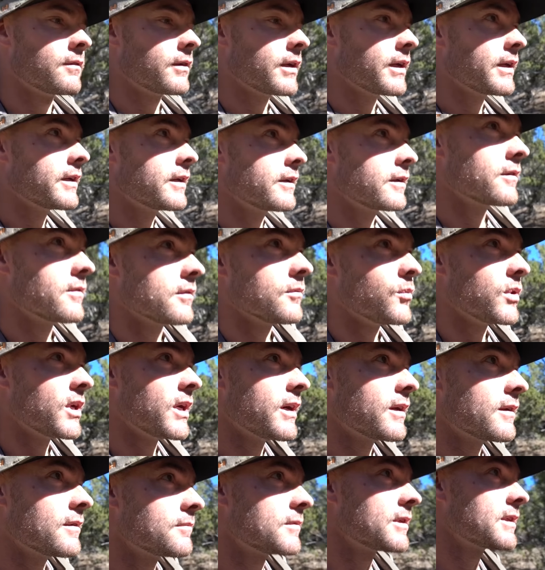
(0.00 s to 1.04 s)
right here in the
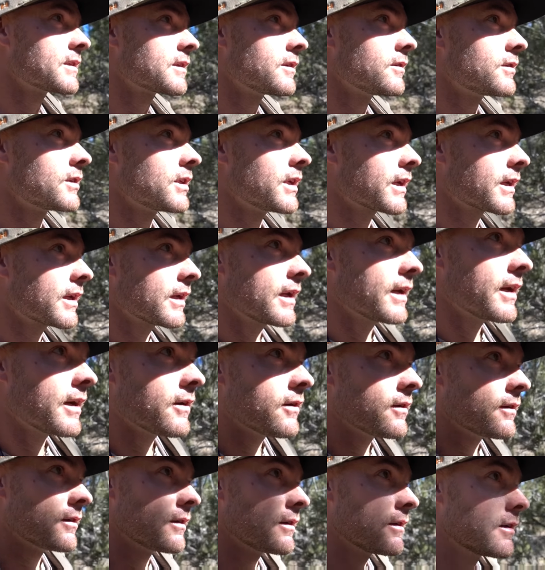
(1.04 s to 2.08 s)
bottom. Let's go check it
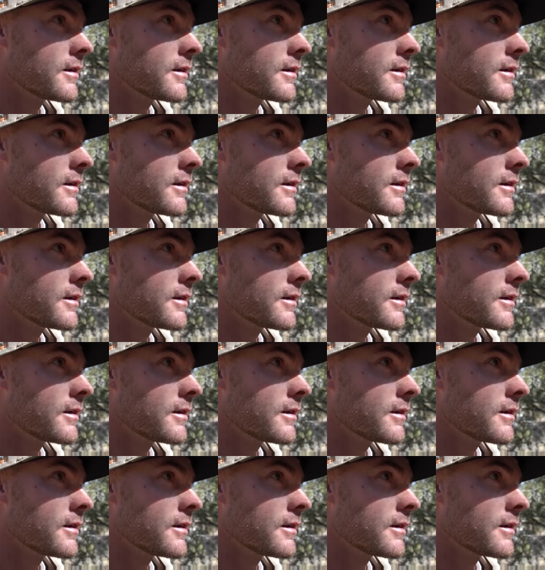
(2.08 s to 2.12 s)
out.